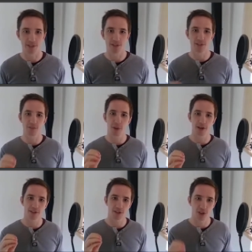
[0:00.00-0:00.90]
So this is
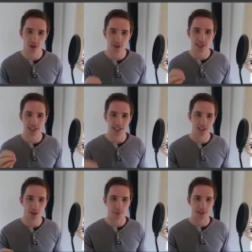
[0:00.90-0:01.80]
part of the token
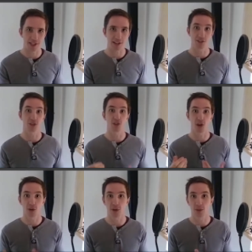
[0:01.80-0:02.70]
economics. How does the
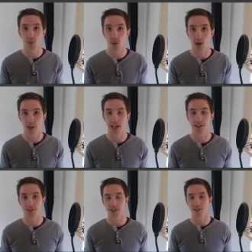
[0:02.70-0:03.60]
token work? How
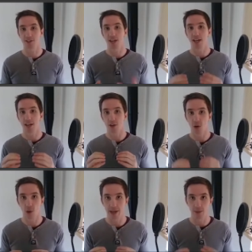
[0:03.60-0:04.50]
does this
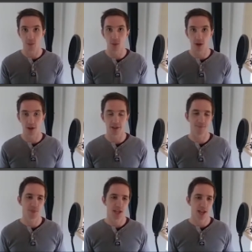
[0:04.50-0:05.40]
coin work?